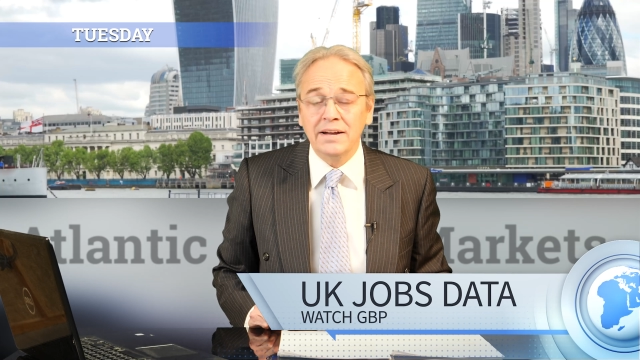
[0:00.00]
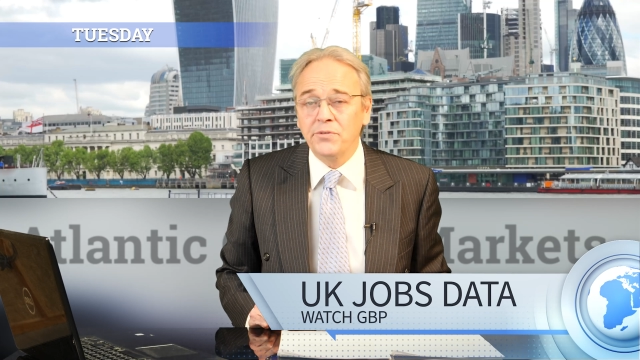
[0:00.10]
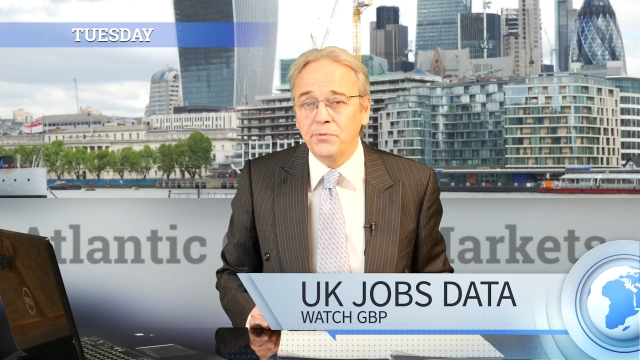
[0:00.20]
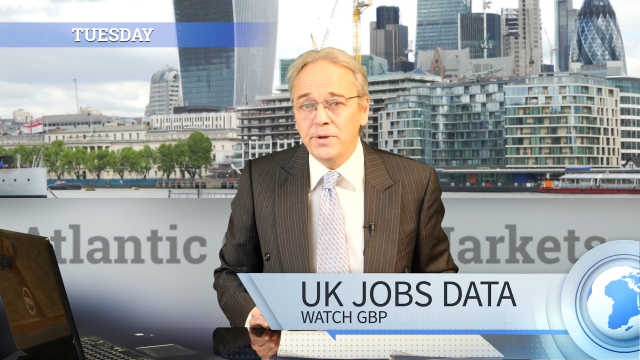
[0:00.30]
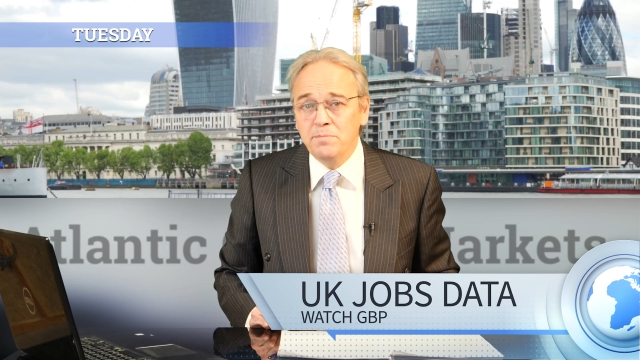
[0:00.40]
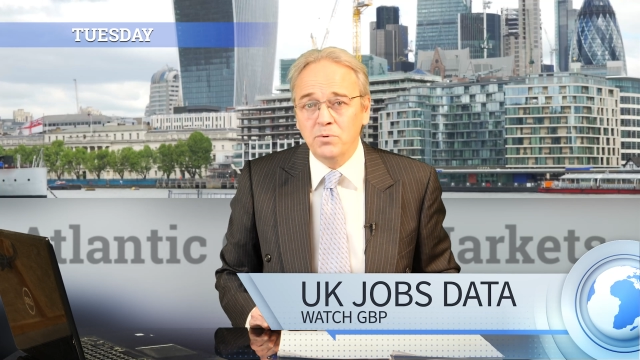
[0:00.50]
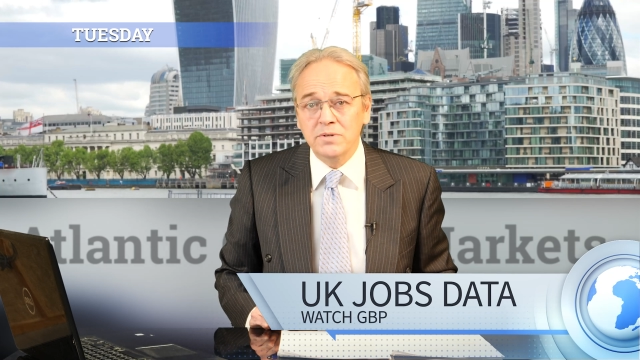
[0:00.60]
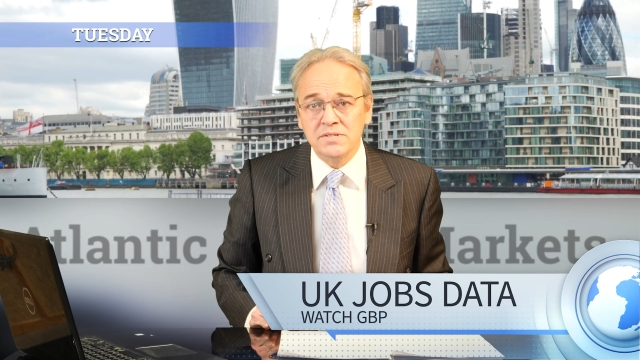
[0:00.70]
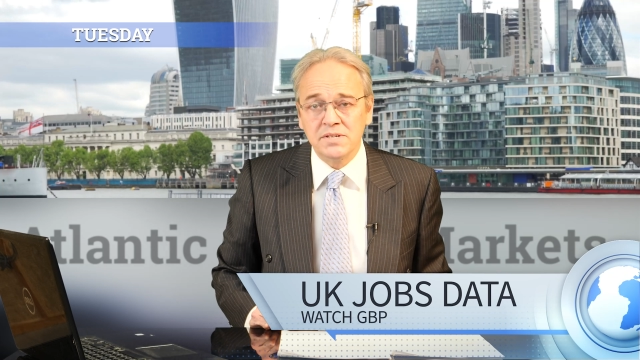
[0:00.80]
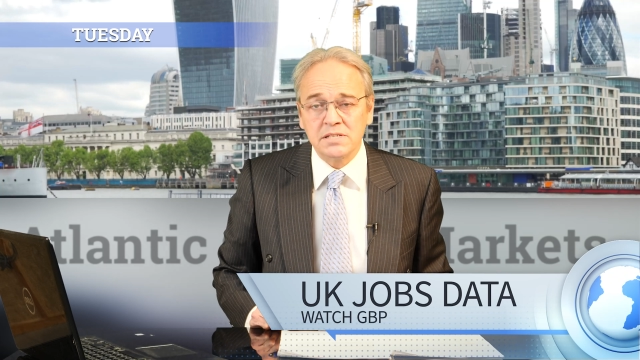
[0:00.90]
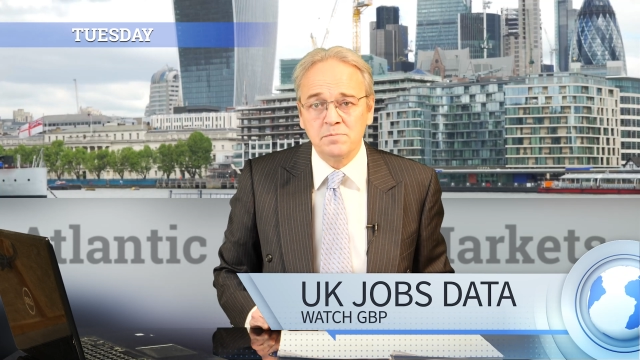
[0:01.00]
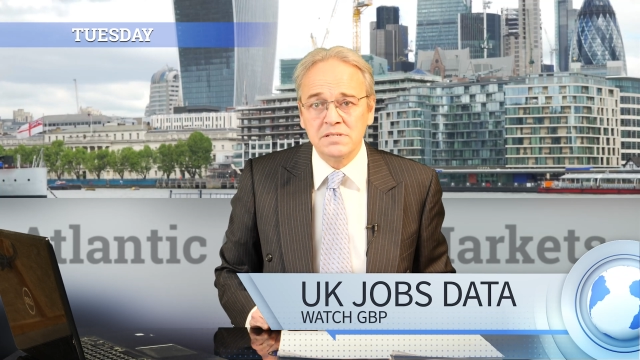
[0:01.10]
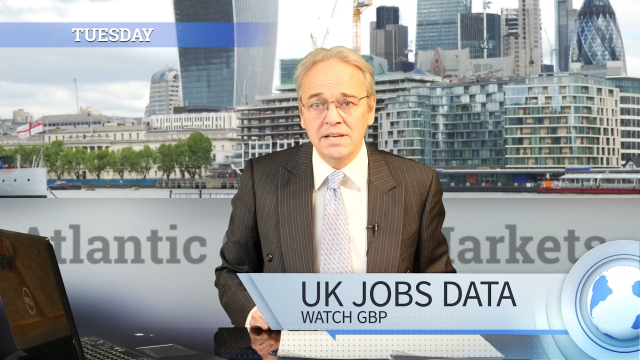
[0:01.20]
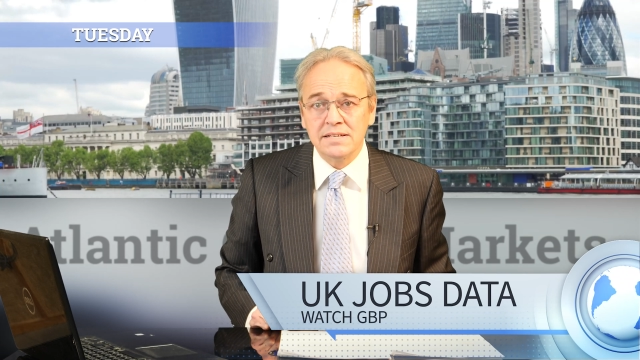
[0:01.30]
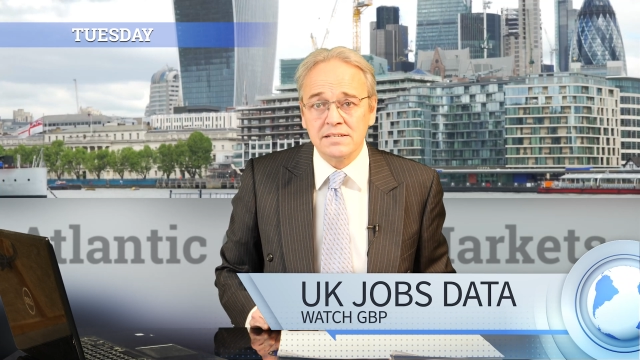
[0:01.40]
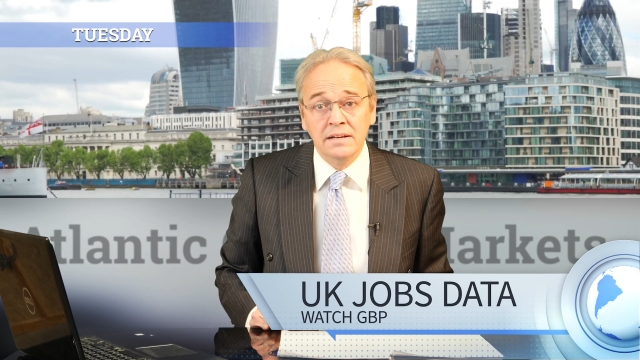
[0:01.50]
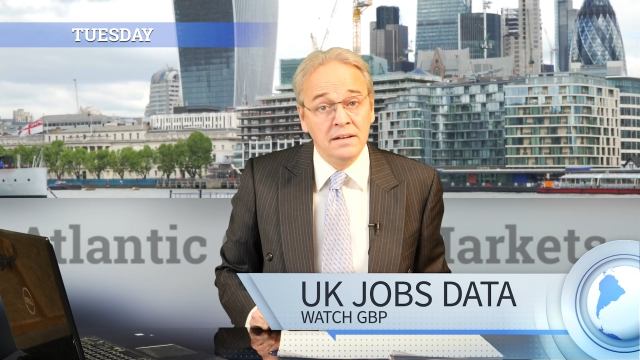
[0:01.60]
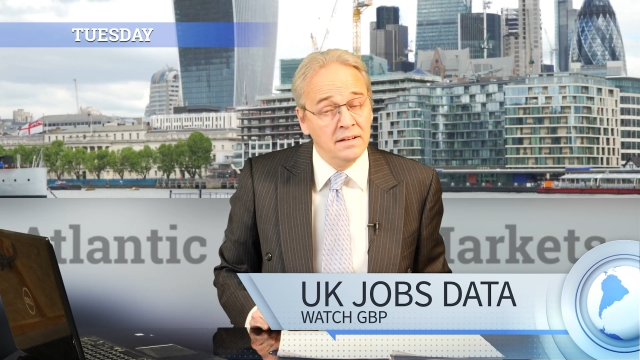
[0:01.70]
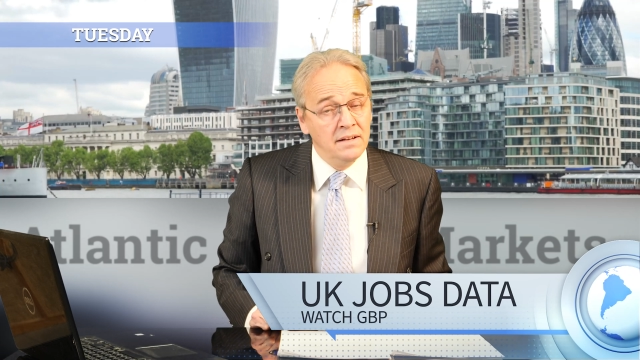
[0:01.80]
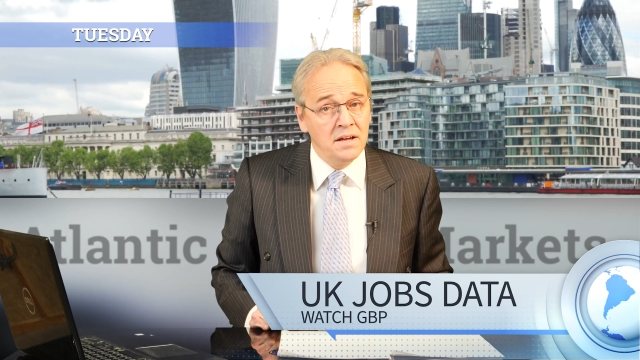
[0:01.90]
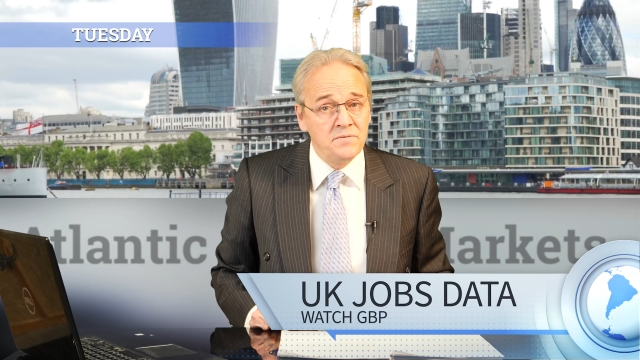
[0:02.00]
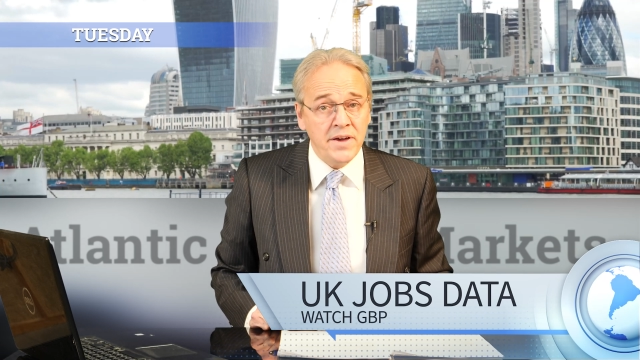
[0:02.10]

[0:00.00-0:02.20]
at 3.6%, and